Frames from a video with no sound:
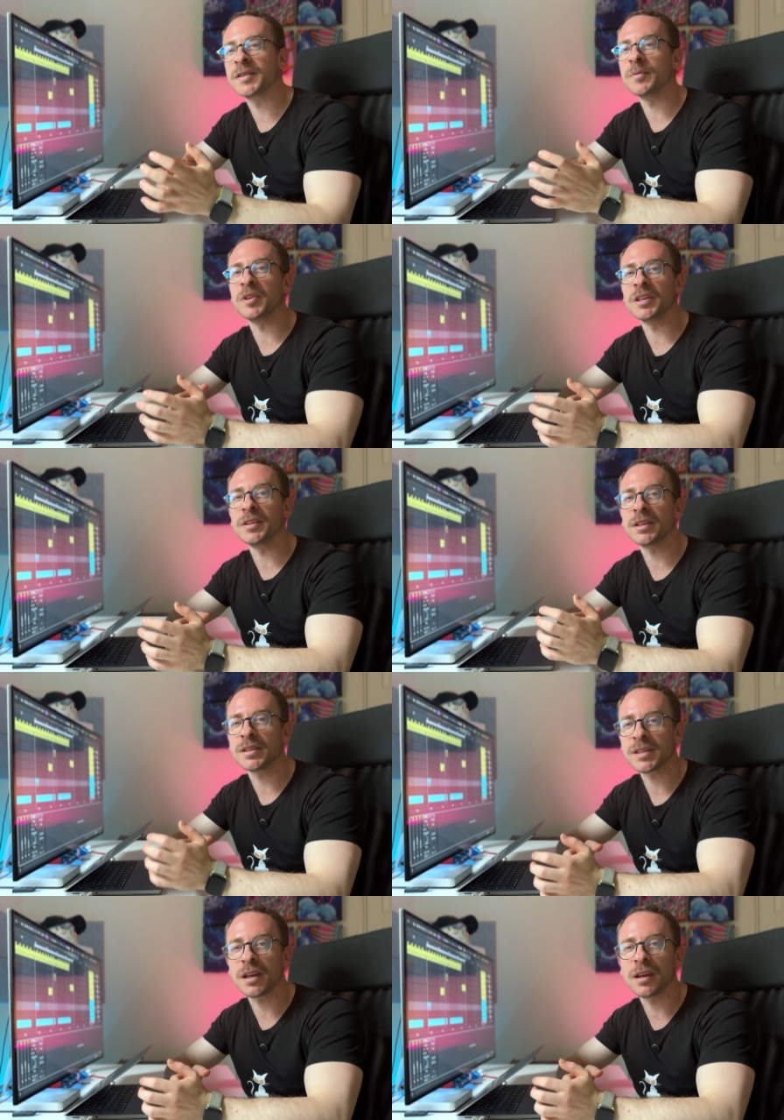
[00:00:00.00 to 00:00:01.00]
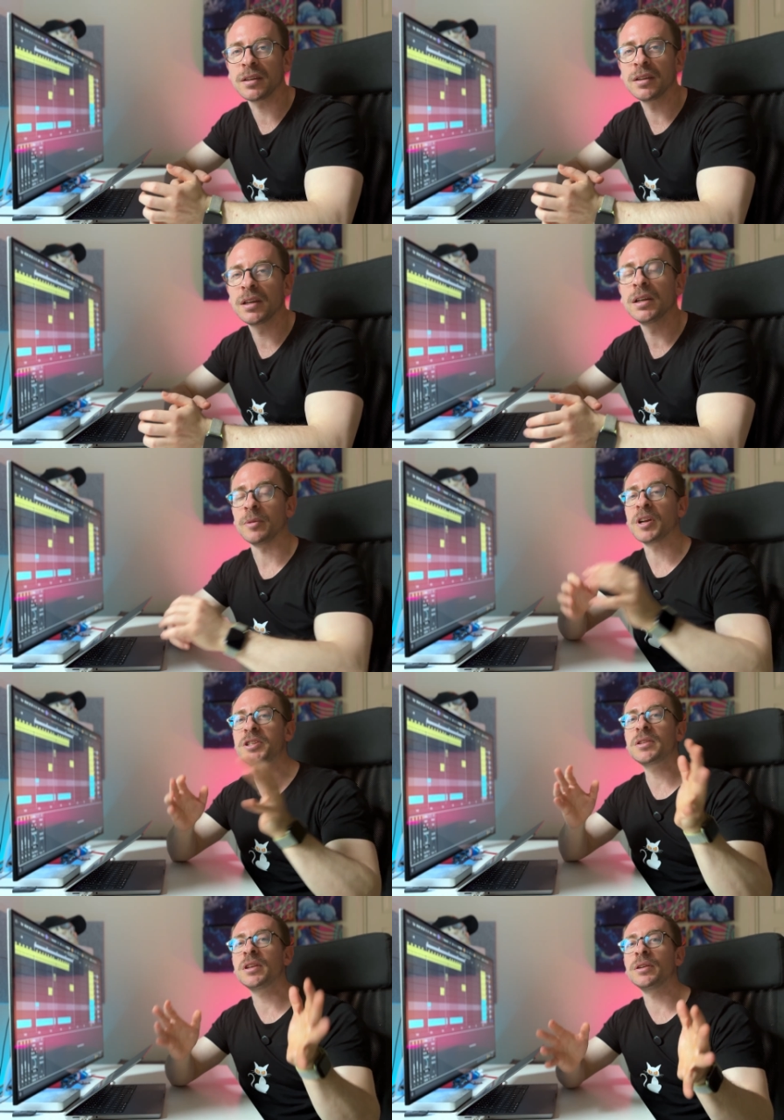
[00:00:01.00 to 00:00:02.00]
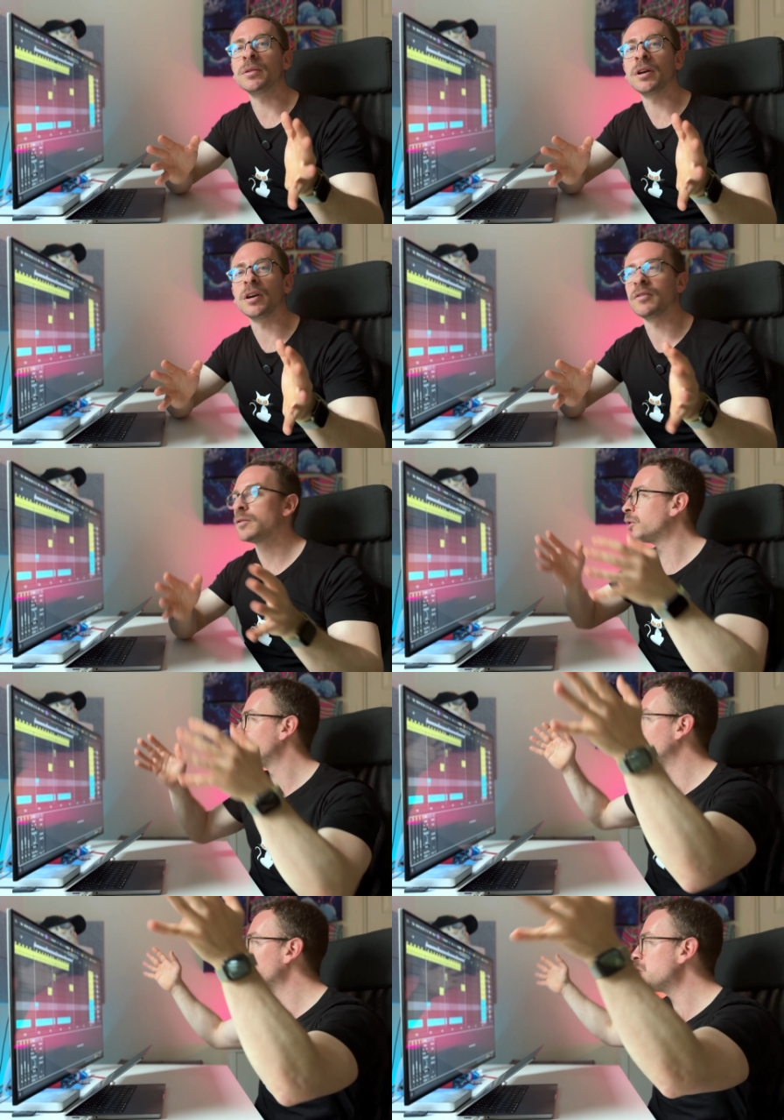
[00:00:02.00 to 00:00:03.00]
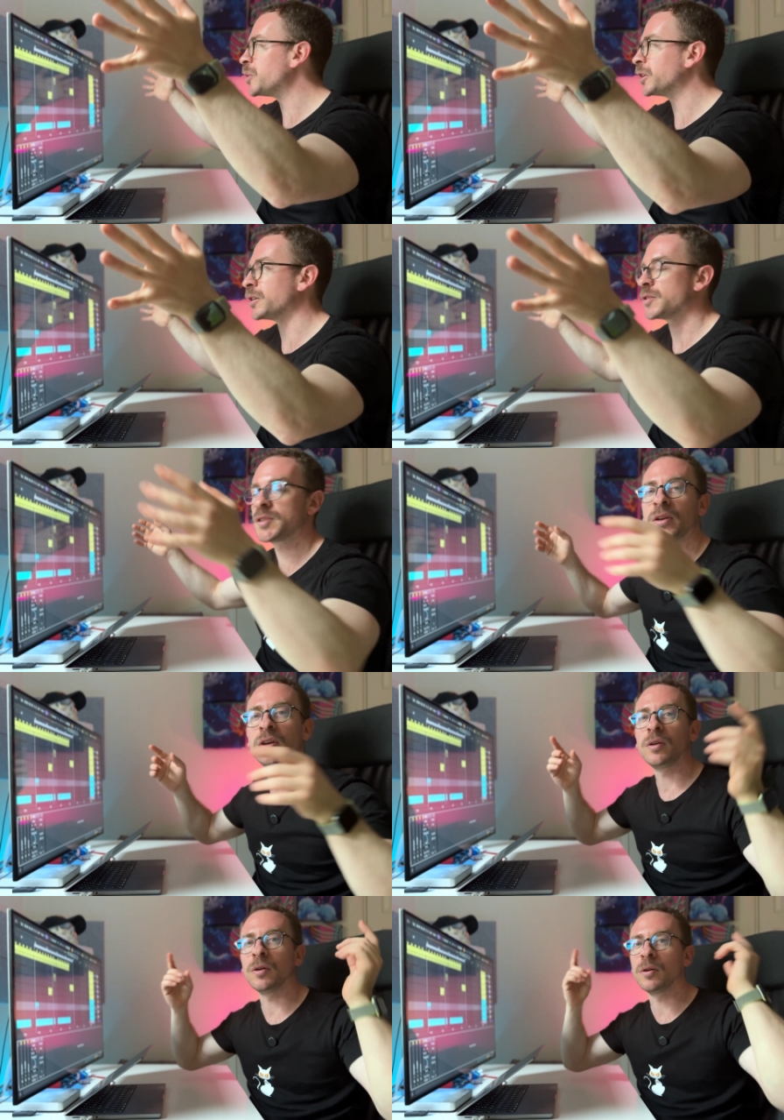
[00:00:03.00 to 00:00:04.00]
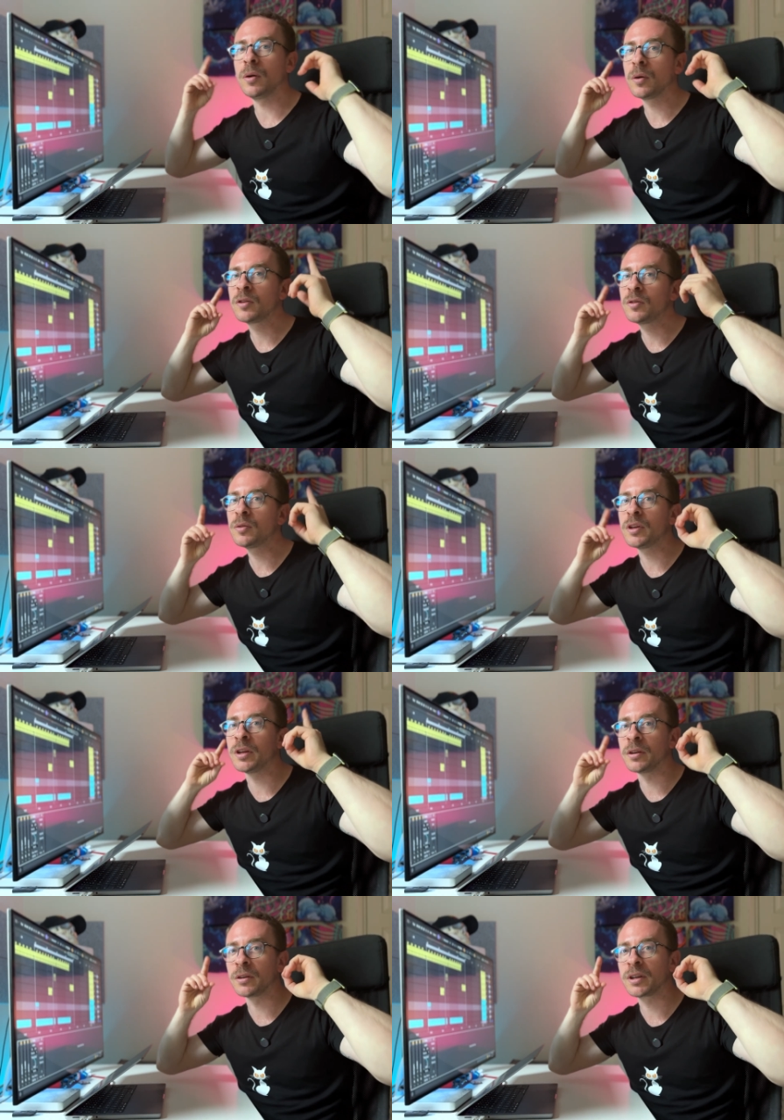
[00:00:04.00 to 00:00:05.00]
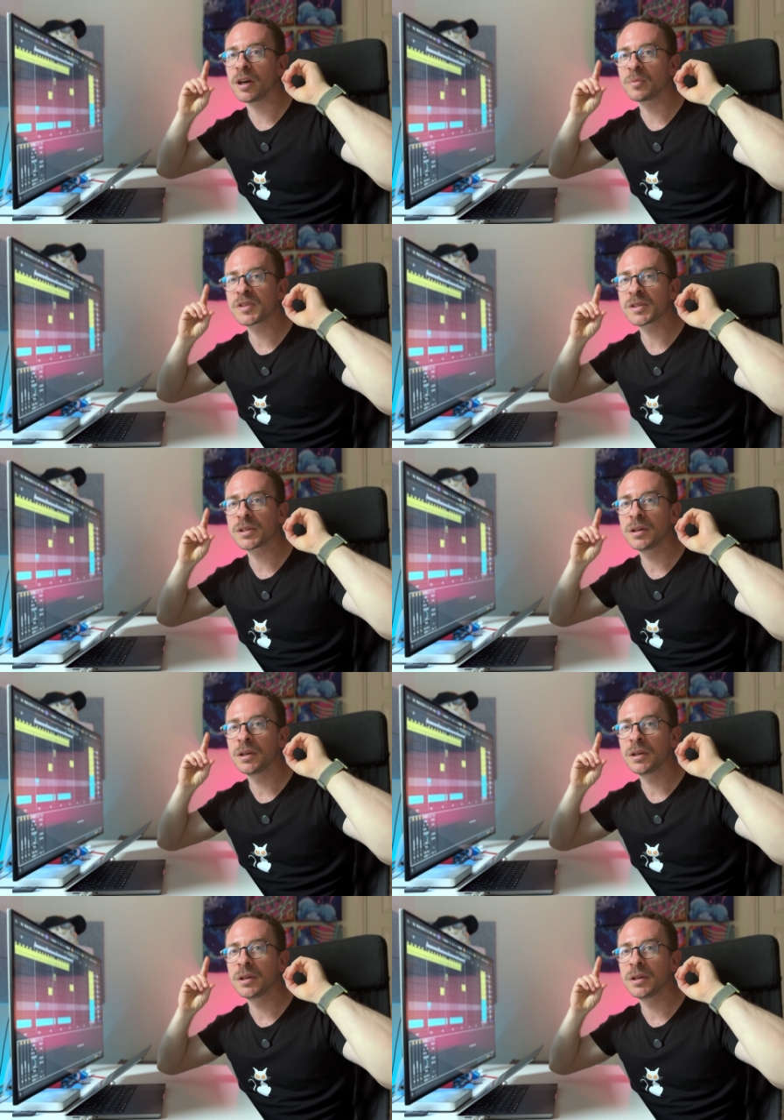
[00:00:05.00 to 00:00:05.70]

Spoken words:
is mid and side? Imagine that you have 2 speakers or 2 ear cups.